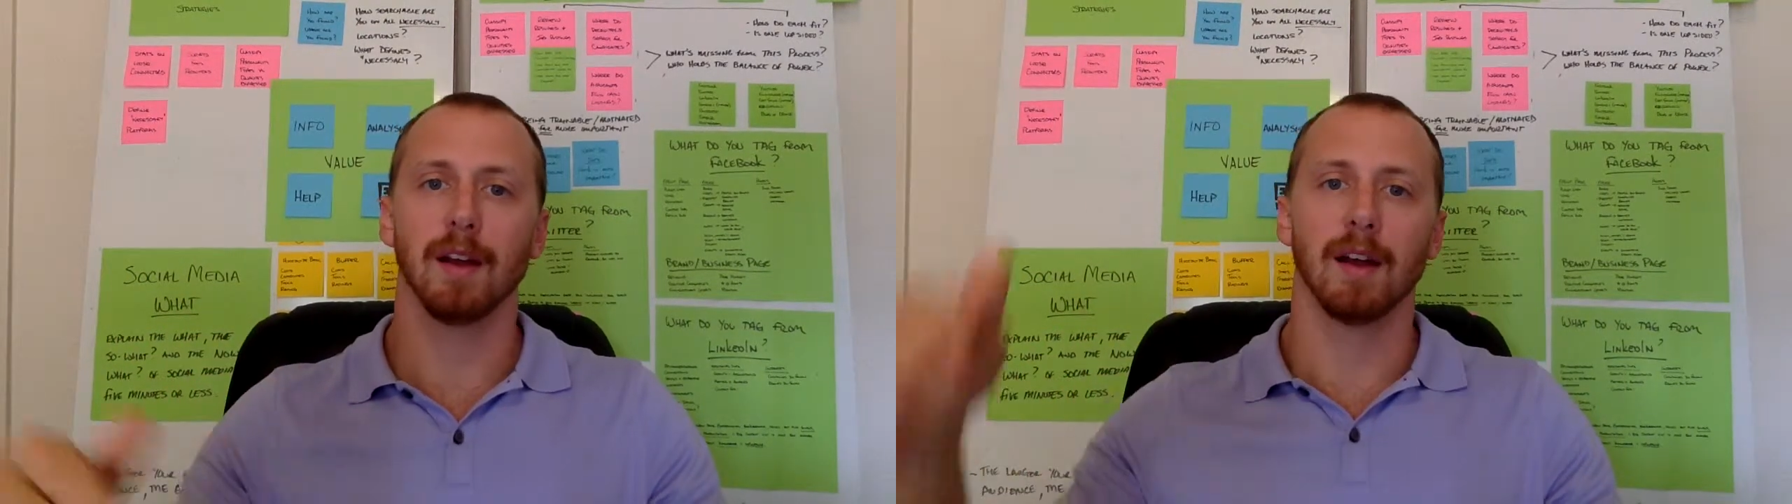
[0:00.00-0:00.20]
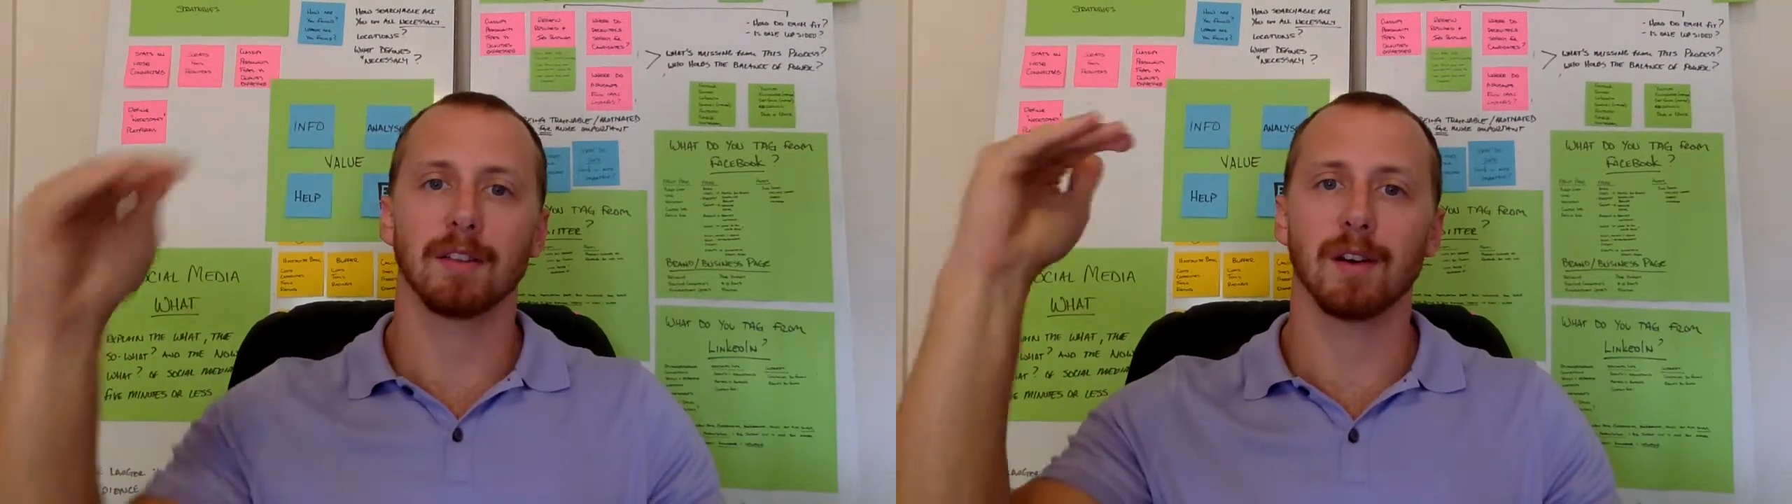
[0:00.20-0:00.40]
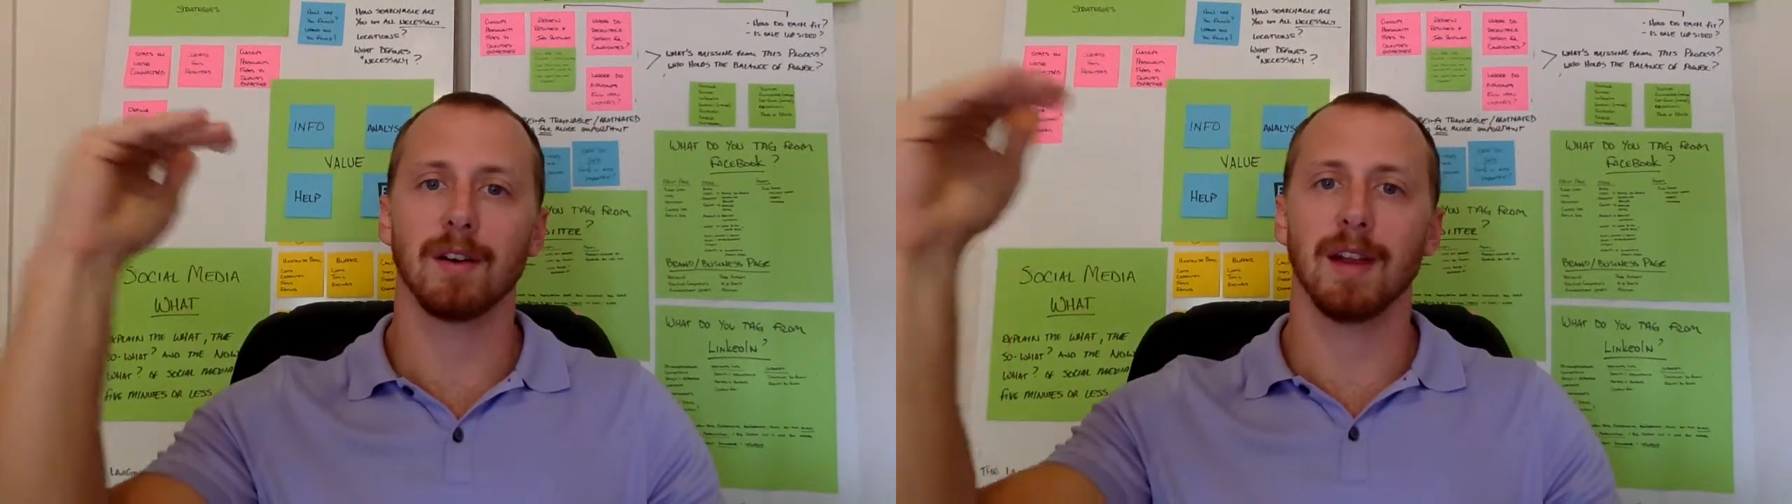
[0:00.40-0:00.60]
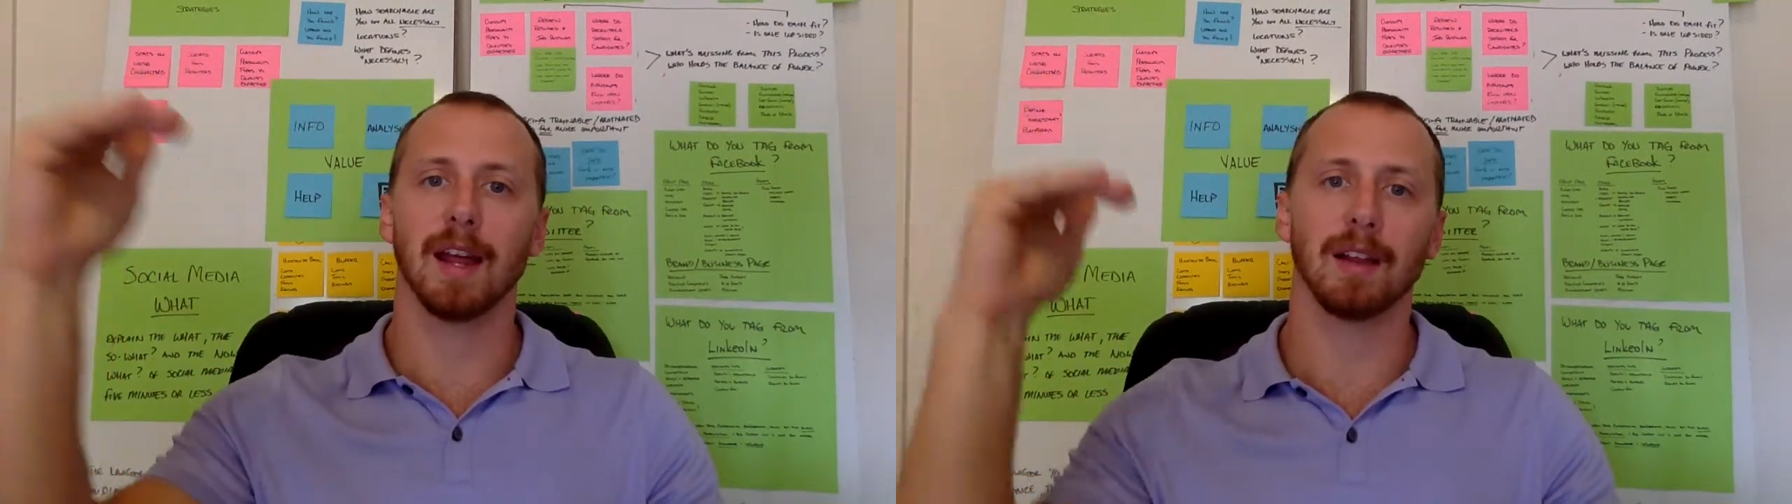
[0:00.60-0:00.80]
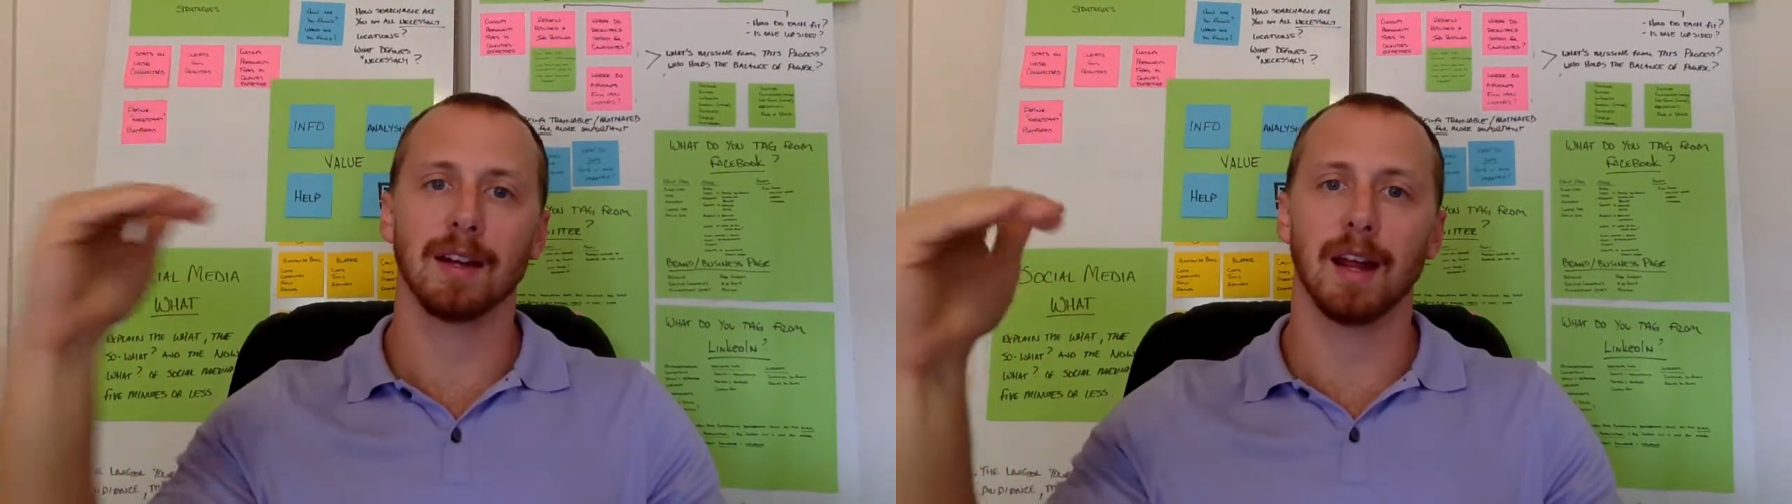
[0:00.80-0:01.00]
and start
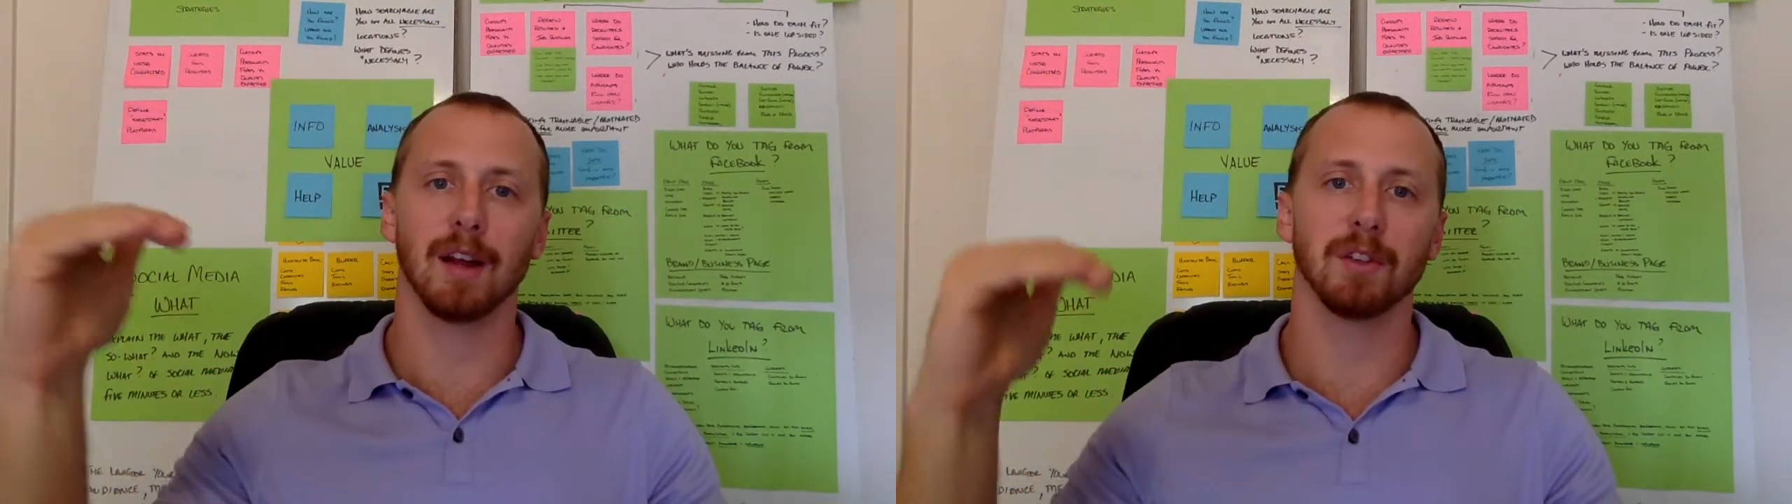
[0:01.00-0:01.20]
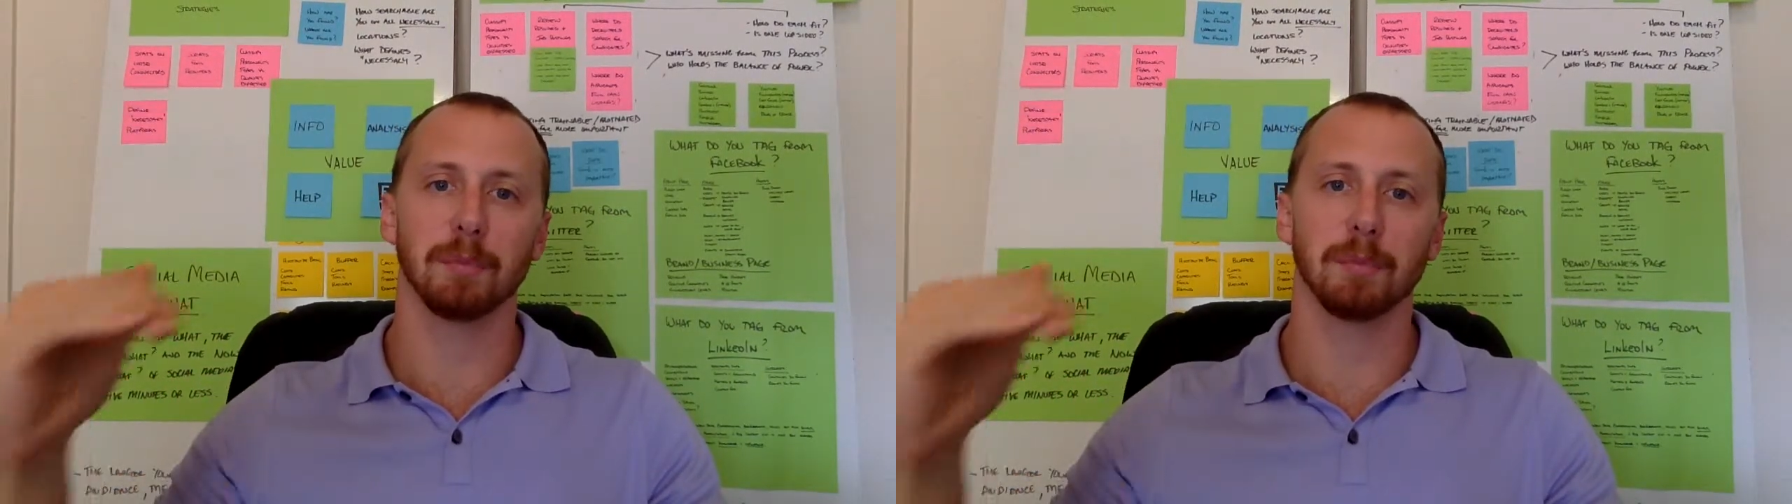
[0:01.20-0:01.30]
nailing down